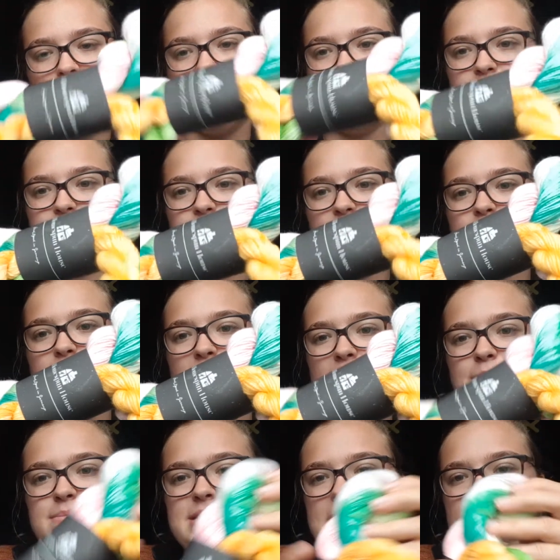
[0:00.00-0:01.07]
50
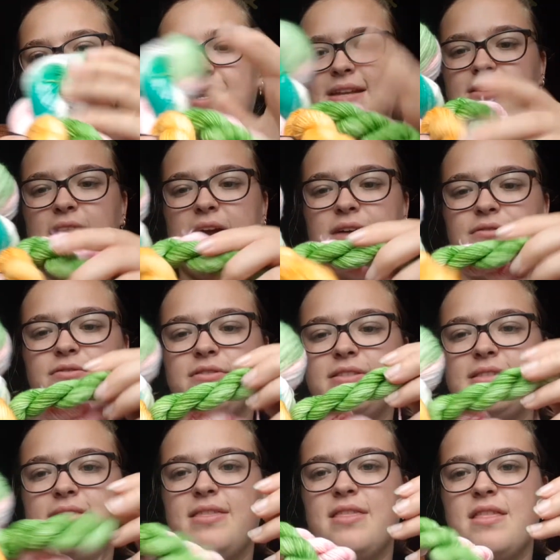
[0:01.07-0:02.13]
grams. And then you have
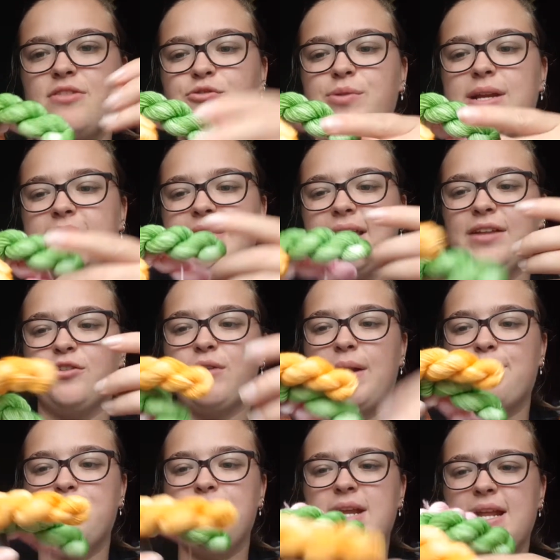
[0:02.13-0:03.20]
3
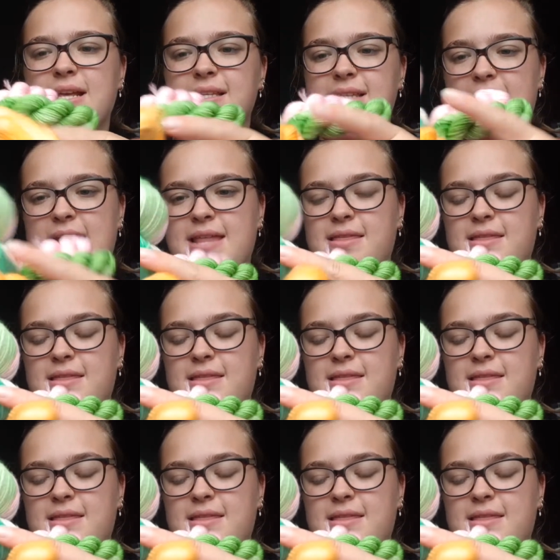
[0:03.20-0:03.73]
10-gram minis. And